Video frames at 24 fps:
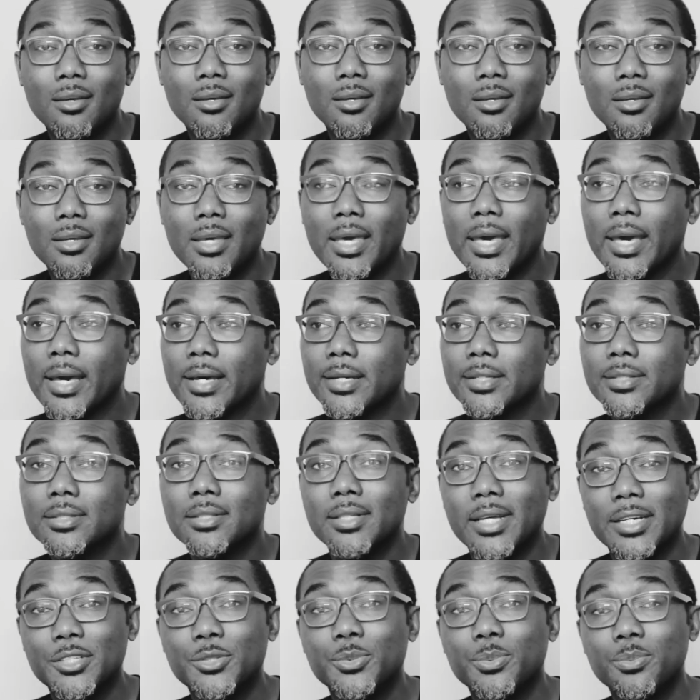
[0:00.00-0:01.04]
yeah,
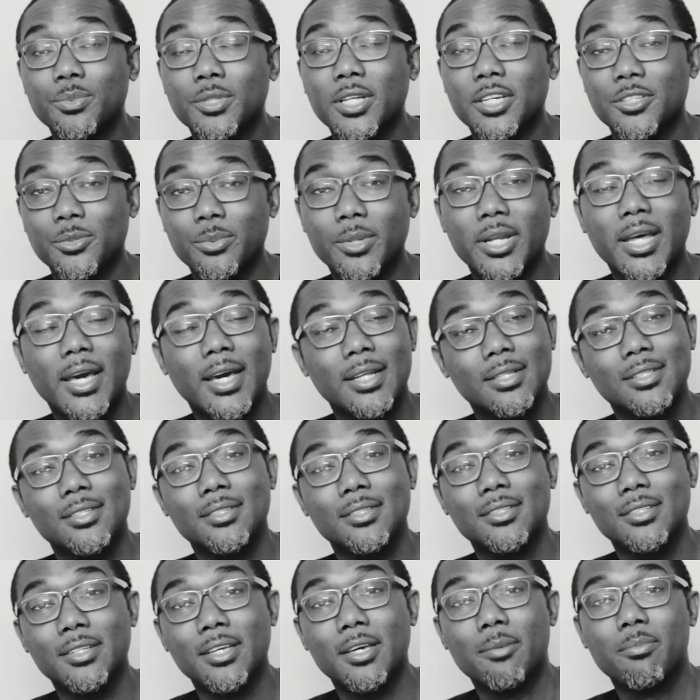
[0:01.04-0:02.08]
that's what I had to
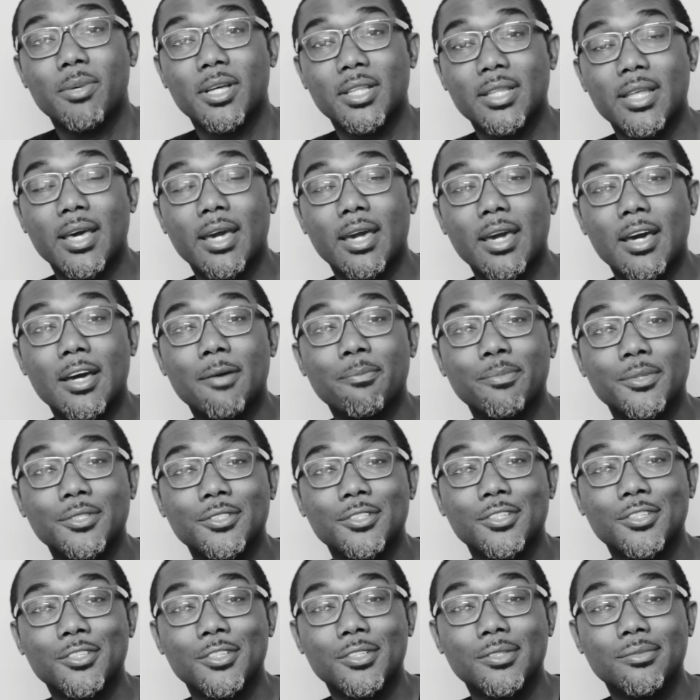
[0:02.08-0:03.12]
say about that
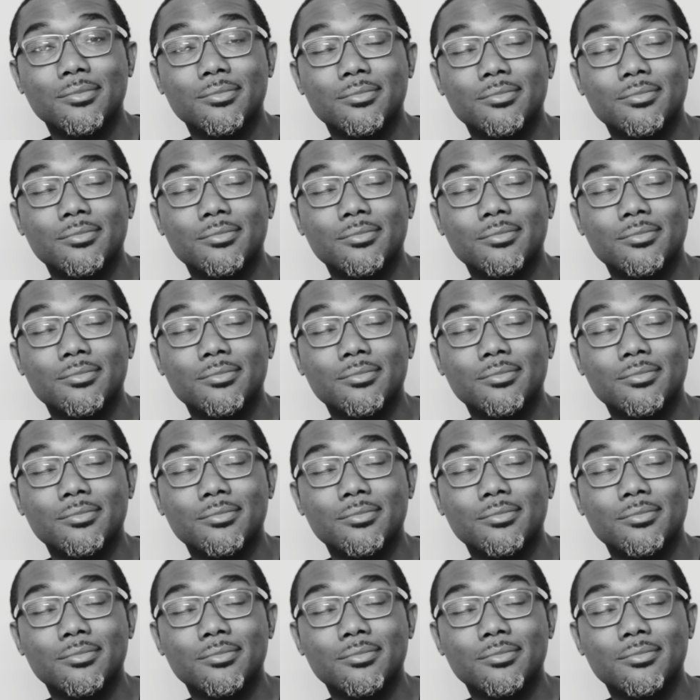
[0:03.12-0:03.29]
composition,